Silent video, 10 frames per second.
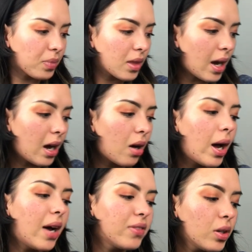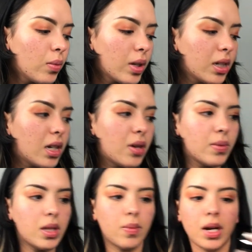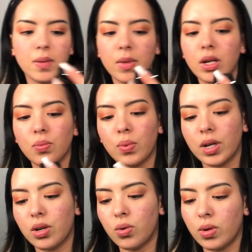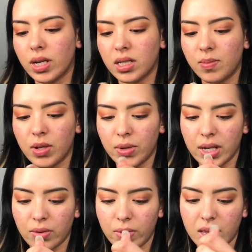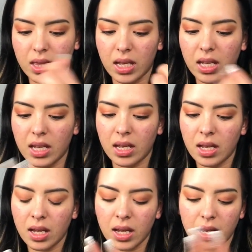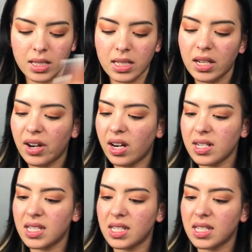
Now after we're done with the primer, we're going to be going in with the DIOR